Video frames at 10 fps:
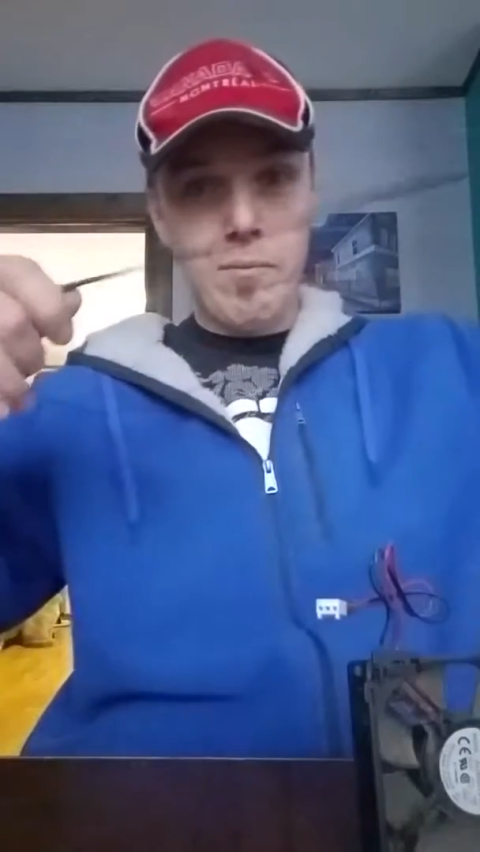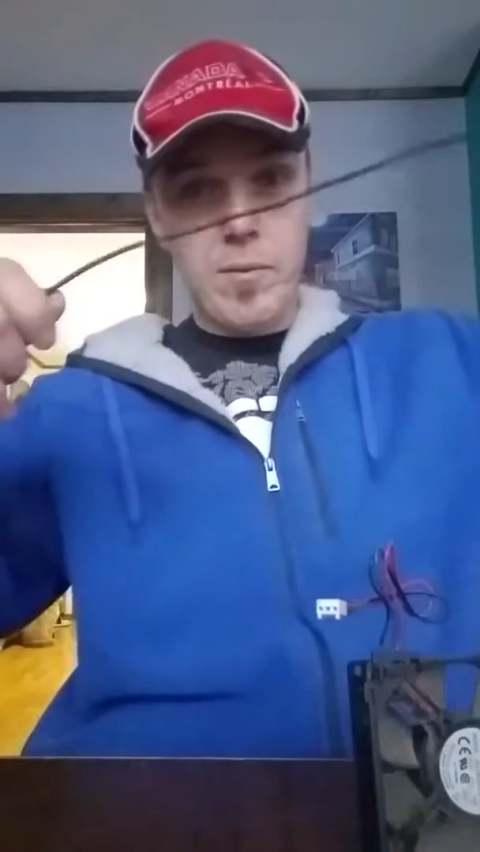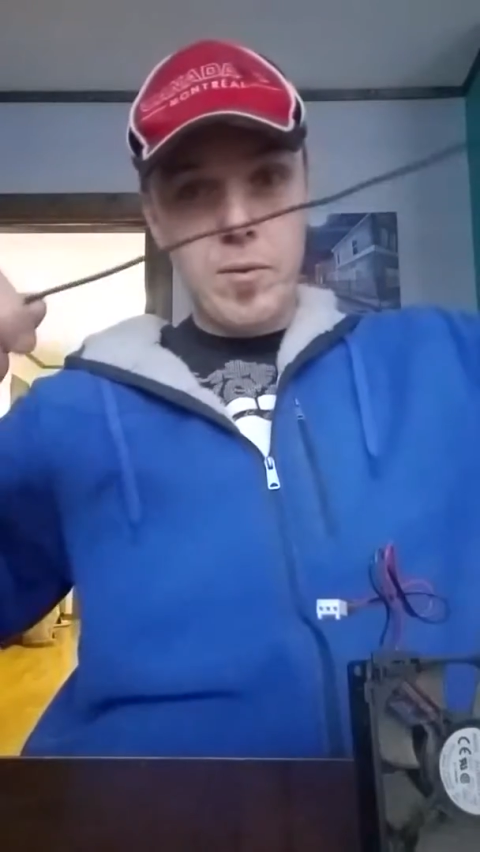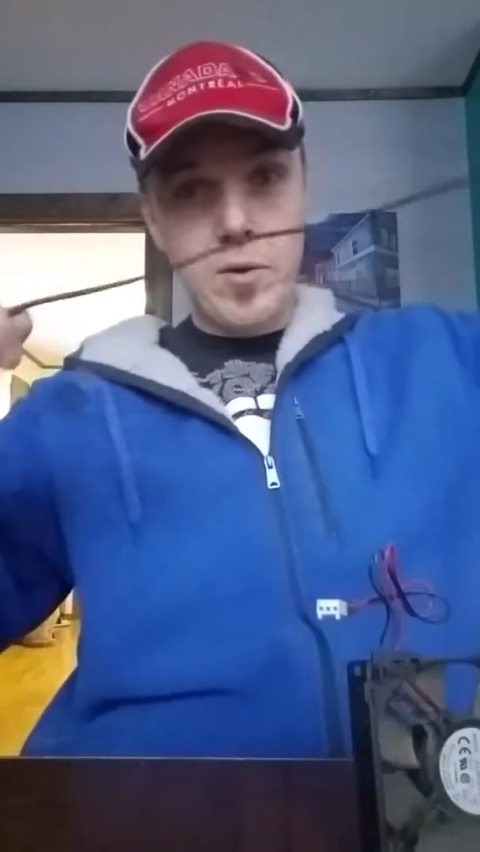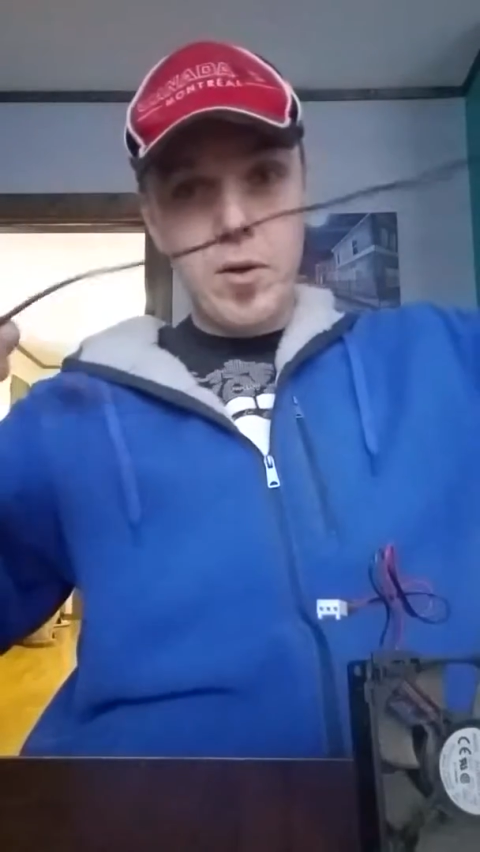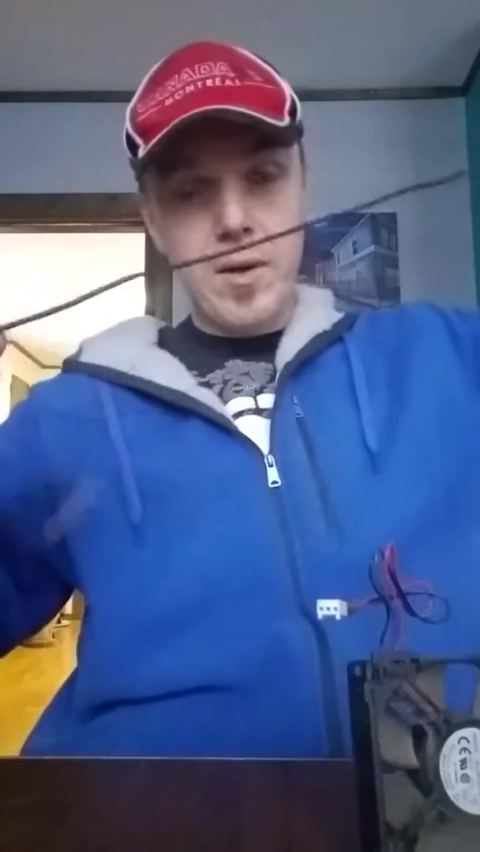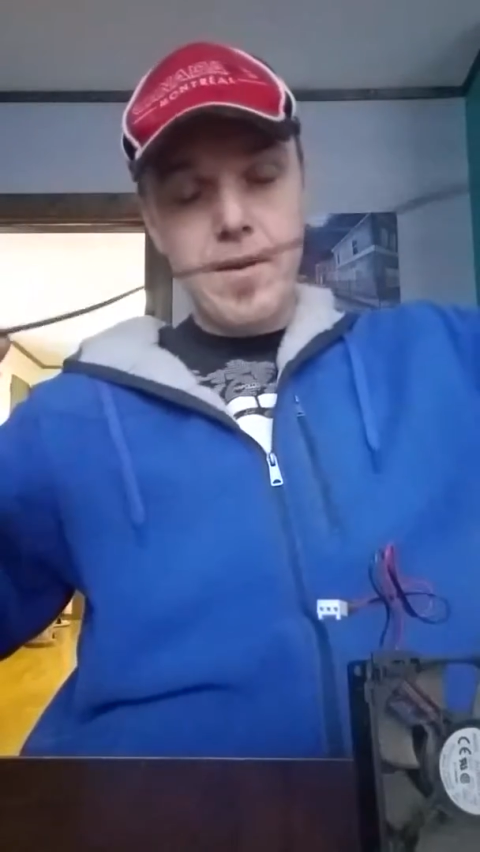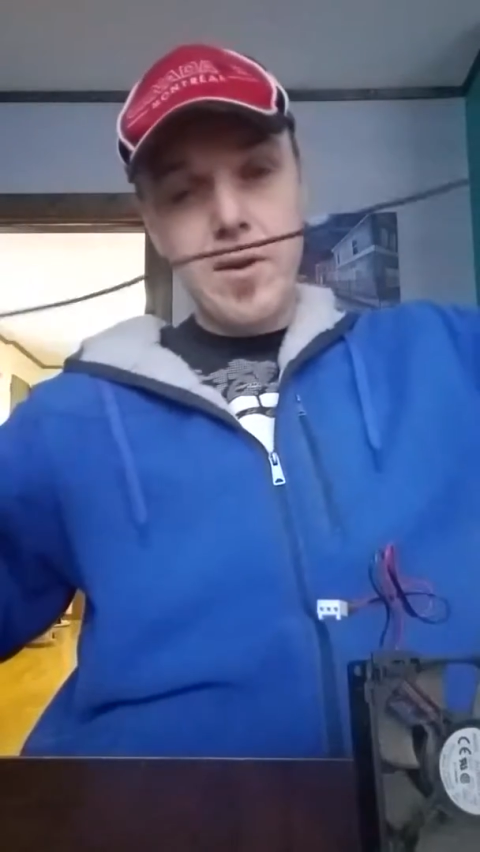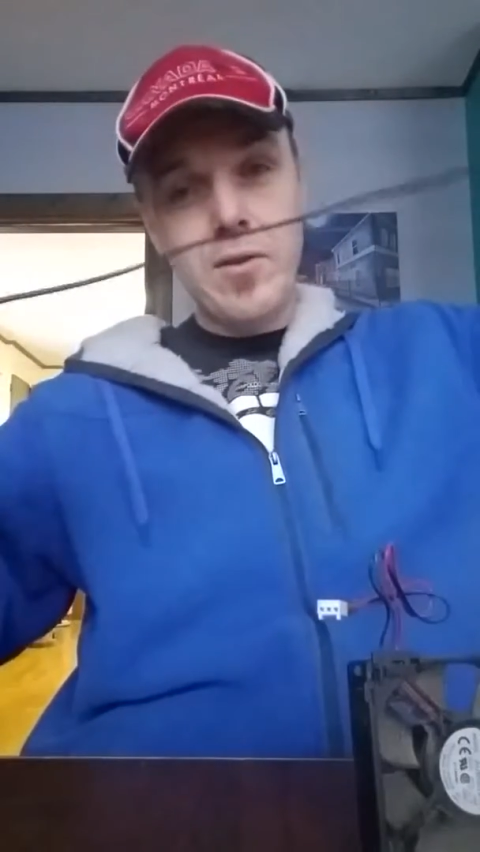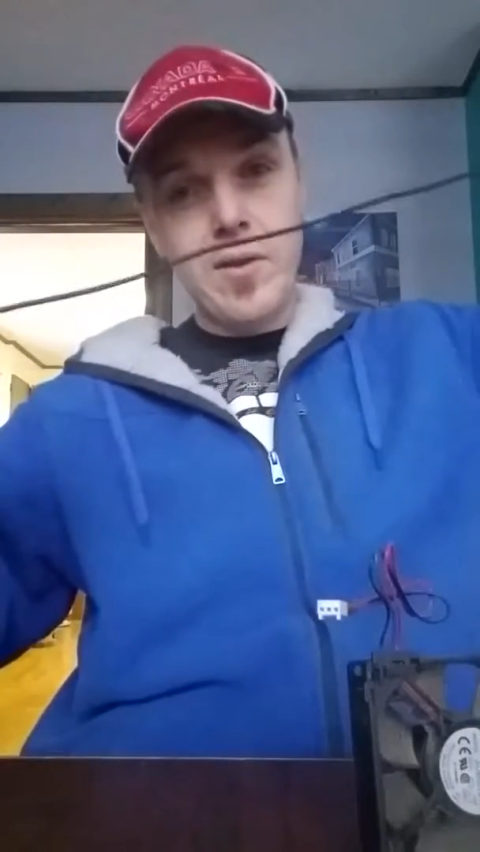I'm sure you
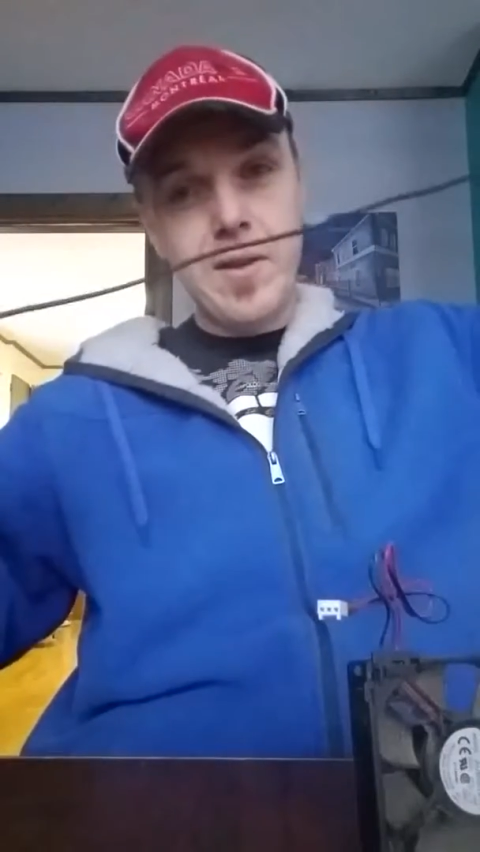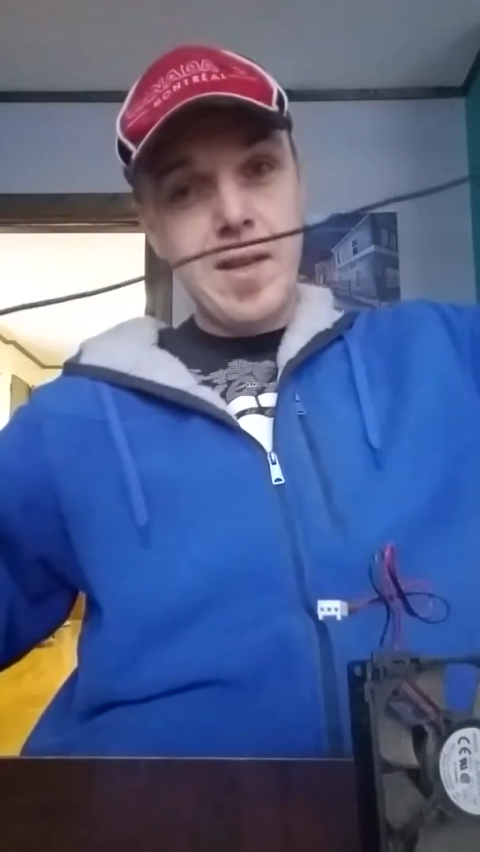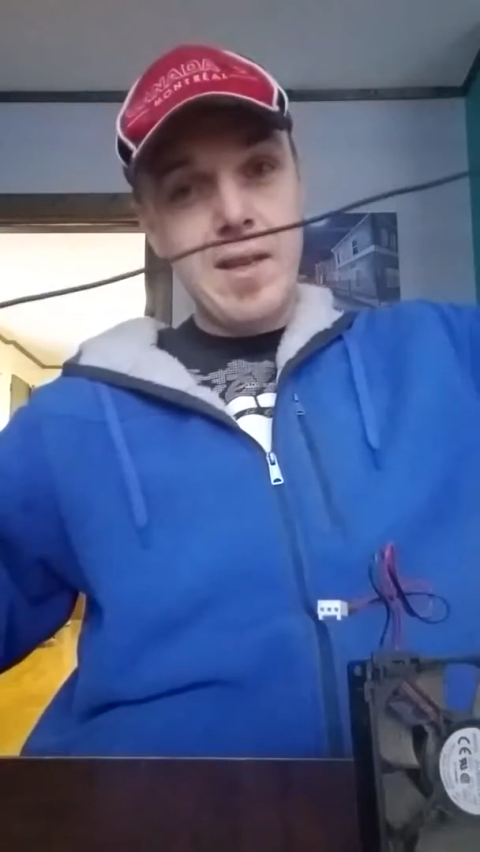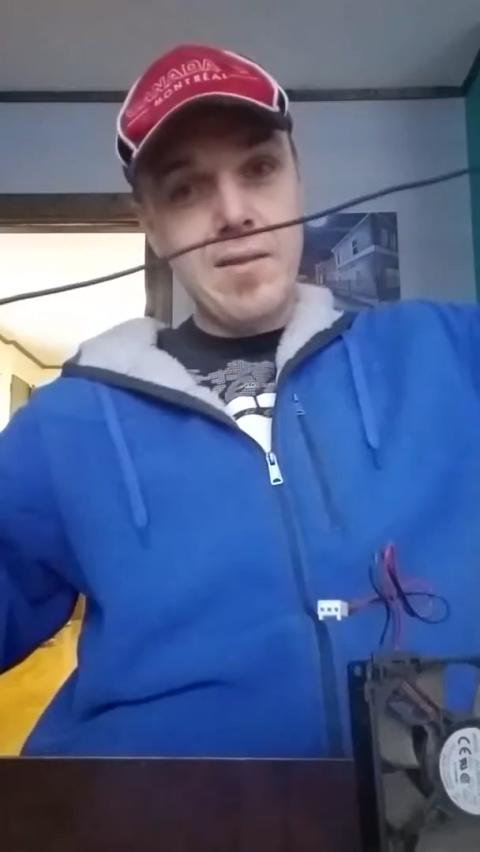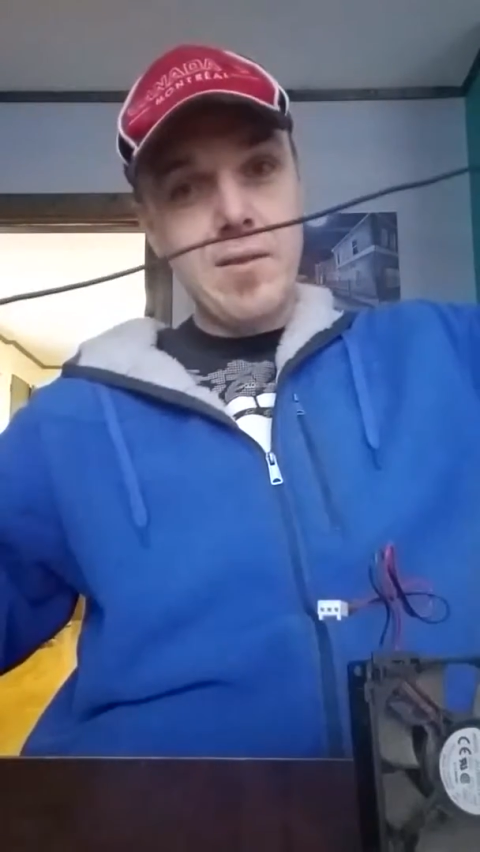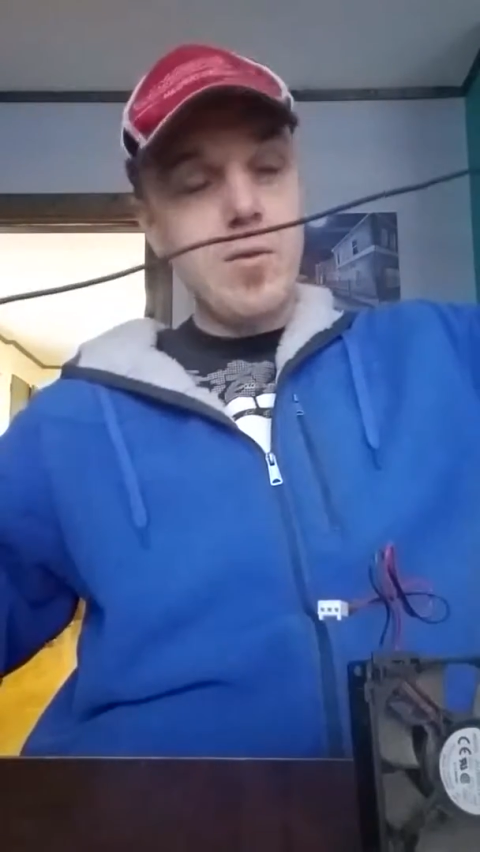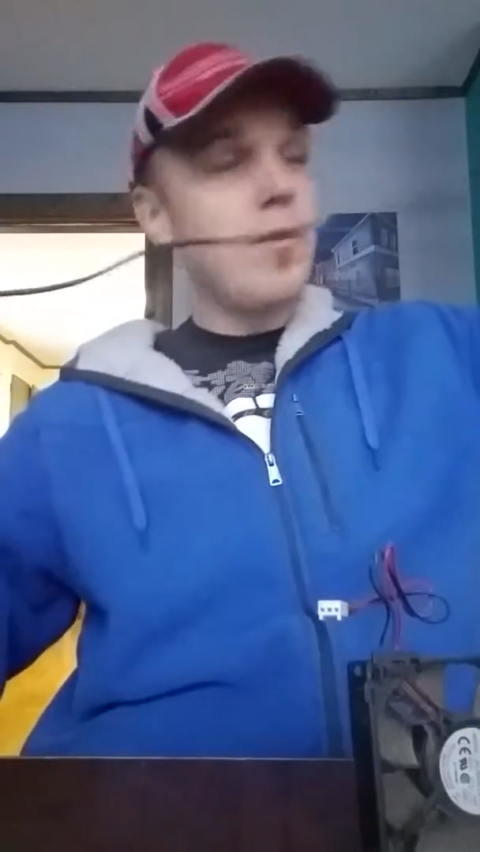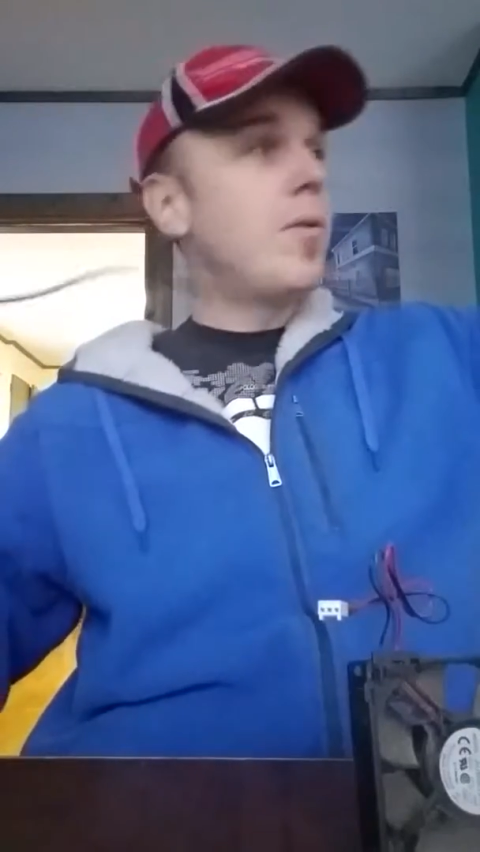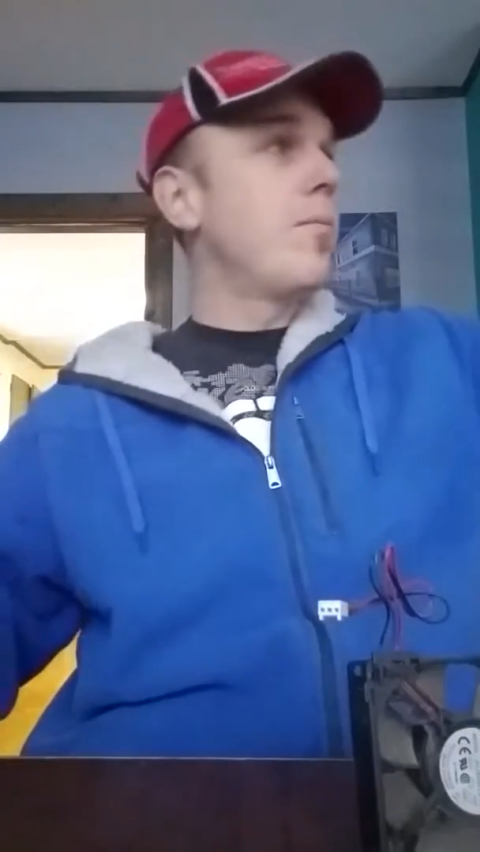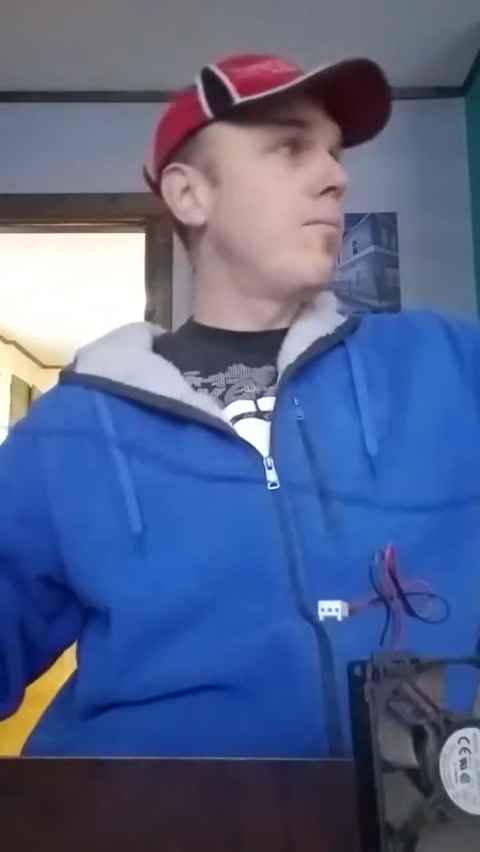have hundreds of these
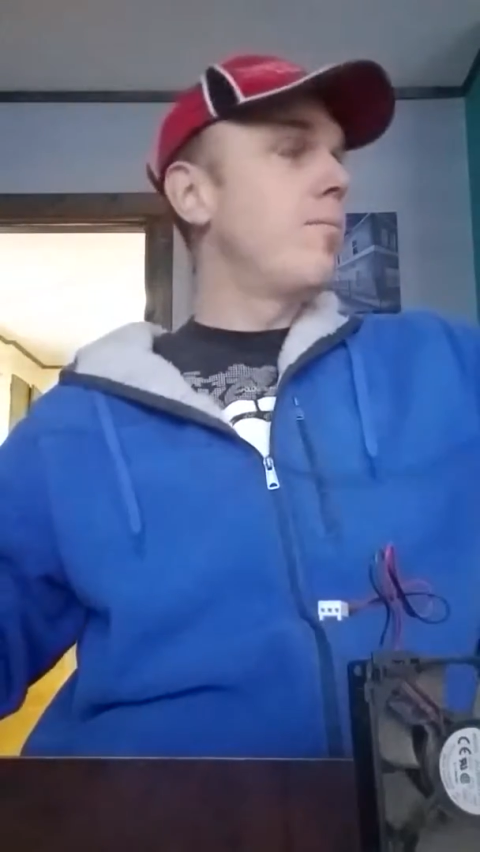too.